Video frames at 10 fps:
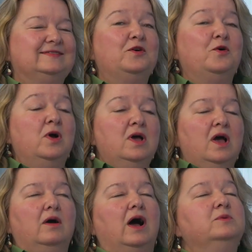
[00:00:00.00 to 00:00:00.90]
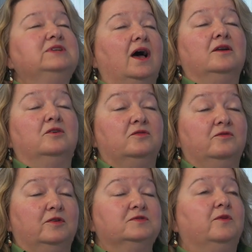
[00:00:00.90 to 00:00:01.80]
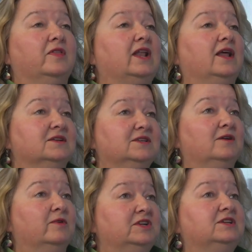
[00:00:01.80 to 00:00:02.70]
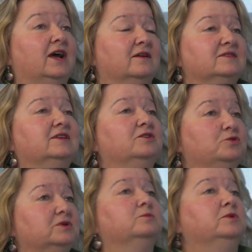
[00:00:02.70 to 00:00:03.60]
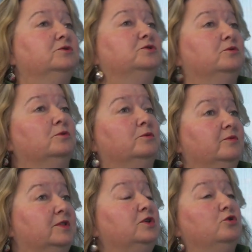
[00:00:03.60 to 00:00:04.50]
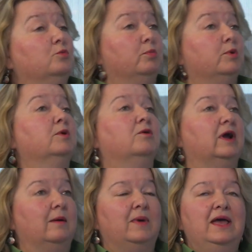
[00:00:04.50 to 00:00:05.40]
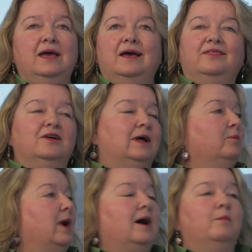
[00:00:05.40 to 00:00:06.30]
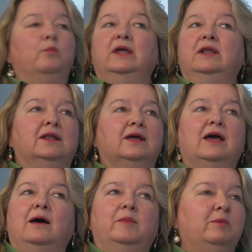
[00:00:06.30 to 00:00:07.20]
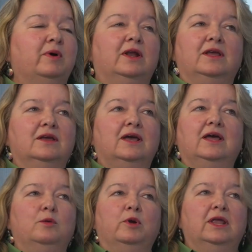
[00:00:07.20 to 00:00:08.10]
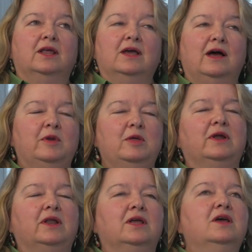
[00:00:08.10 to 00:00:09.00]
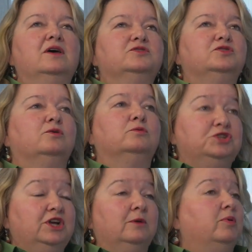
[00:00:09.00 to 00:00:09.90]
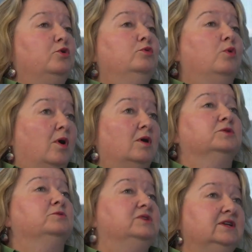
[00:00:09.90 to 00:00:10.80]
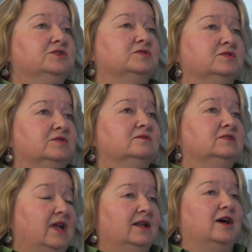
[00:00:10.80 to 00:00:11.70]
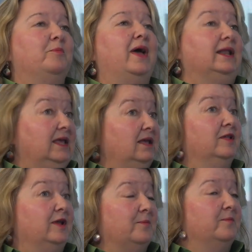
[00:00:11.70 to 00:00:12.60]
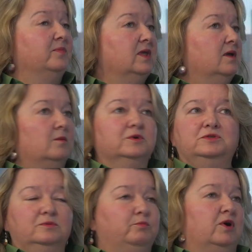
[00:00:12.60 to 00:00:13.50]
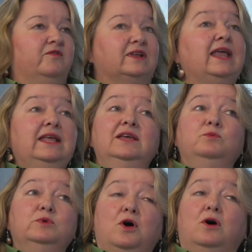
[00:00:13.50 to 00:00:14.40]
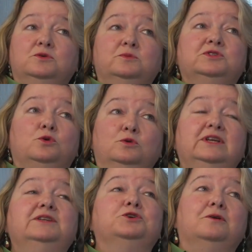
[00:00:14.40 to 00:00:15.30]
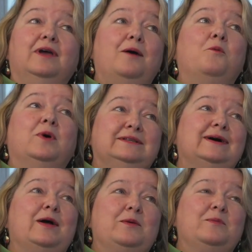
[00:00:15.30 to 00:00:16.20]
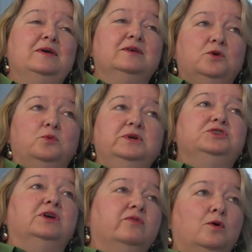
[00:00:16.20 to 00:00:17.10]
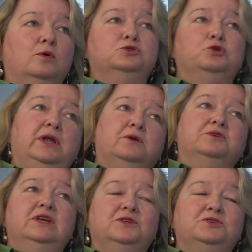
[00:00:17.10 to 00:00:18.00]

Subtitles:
so I was honored, first of all, that NSA reached out and said, Theresa, will you do the humor program? I thought, I'm bringing in a comedy buddy. I got to bring in a comedy buddy. So Chip, who also teaches stand-up at Helium, was perfect. And he was also a school teacher at one time. So we share the whole trainer-teacher thing.